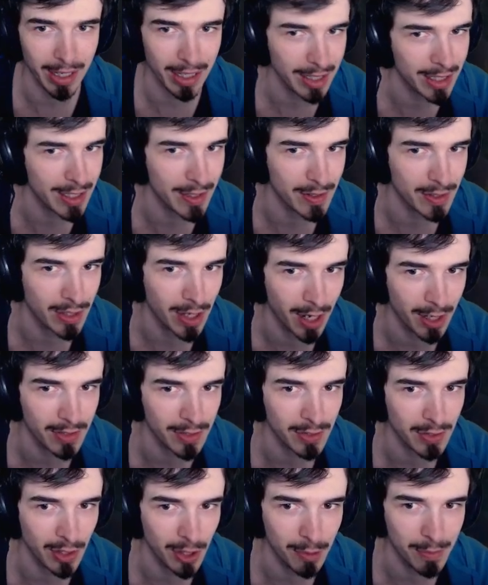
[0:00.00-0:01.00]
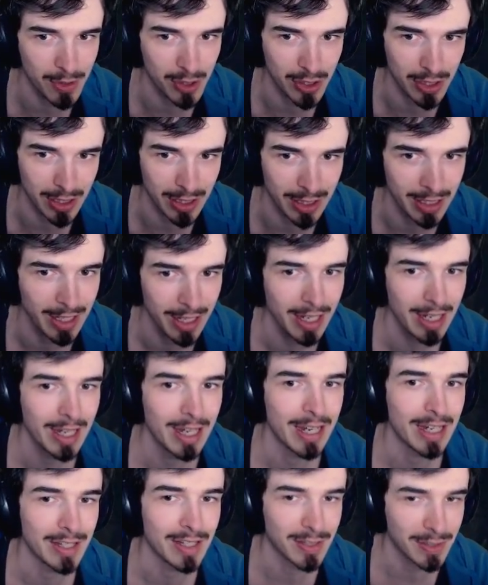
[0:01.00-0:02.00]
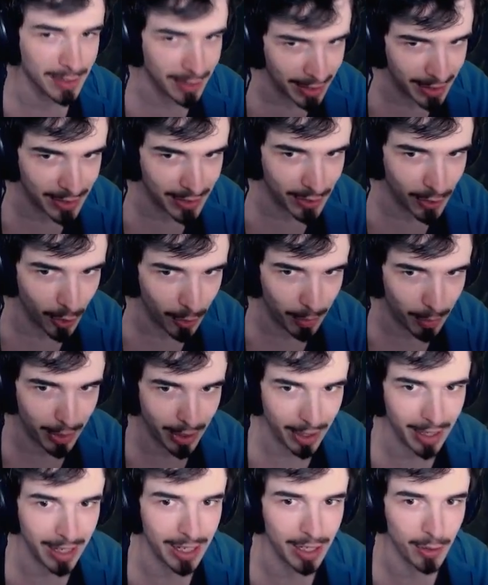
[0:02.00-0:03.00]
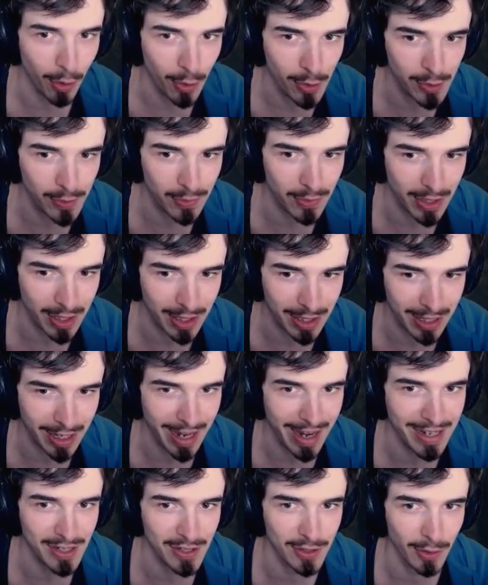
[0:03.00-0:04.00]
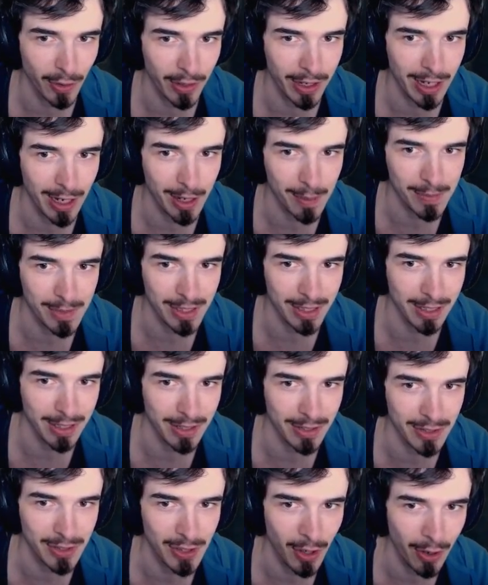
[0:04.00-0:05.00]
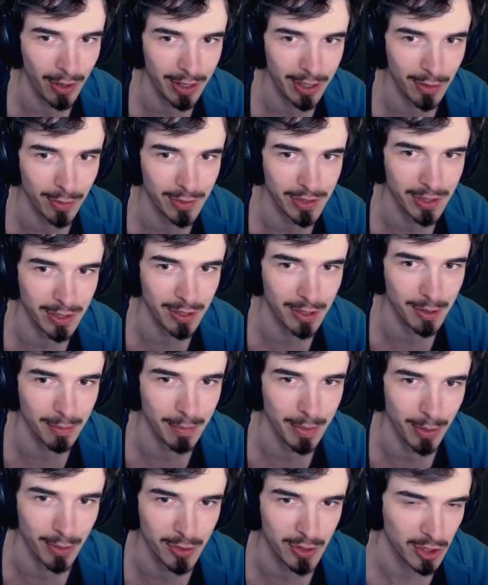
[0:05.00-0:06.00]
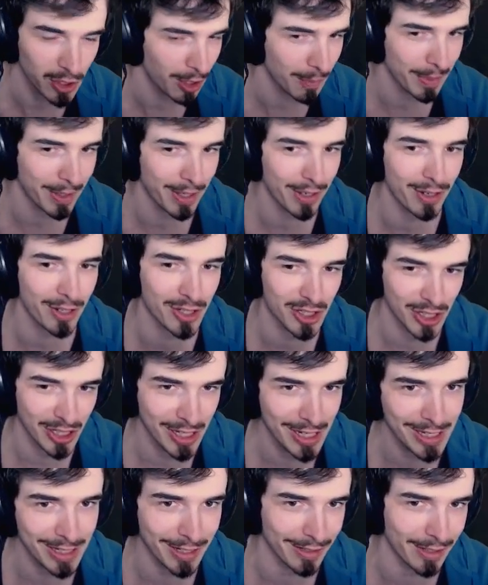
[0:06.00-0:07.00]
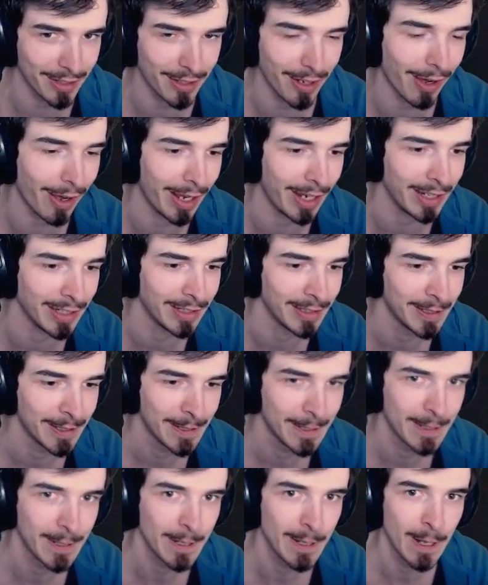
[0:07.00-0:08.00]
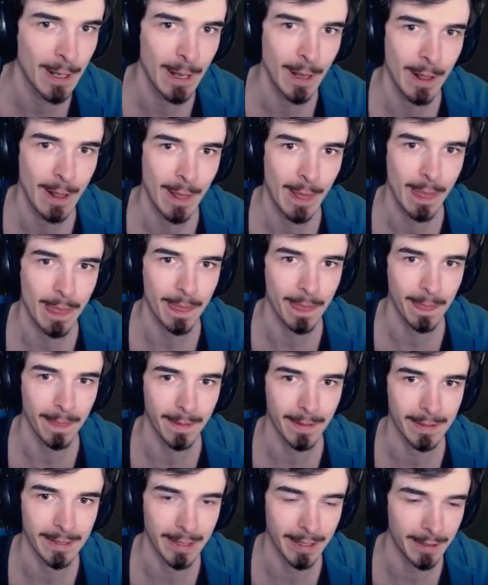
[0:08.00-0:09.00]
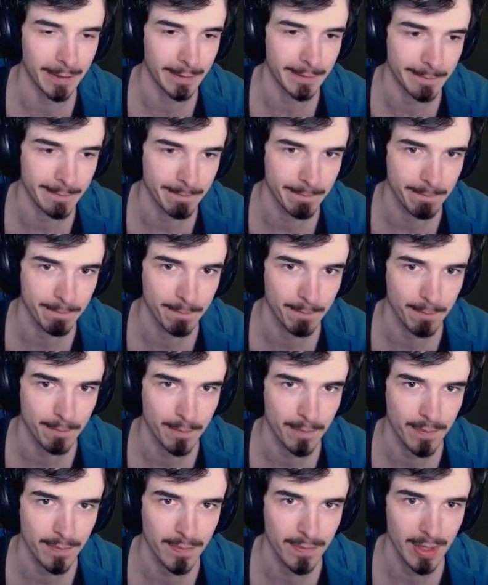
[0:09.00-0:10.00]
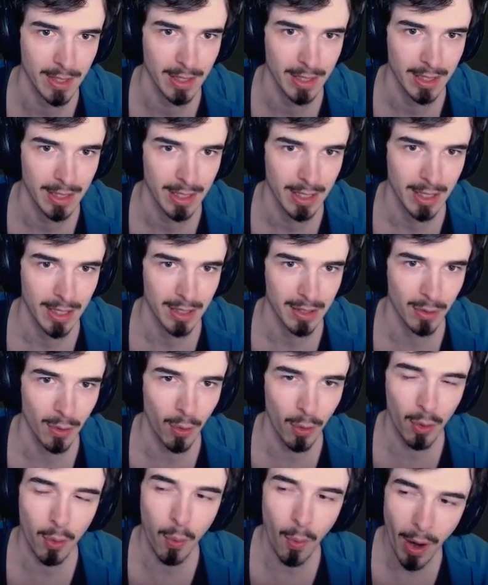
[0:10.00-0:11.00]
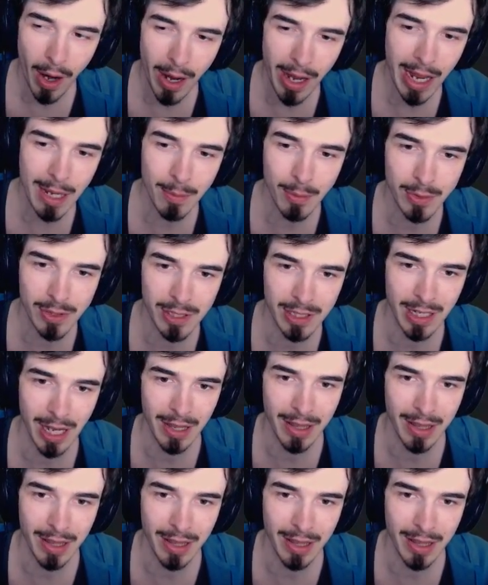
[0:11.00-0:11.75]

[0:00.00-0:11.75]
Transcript: in there. He's kind of skirmishy. He sees the opening. He goes for the engage, knocking up Zillion, turning onto the Camille, charming her. She's going to die. And now, not quite able to get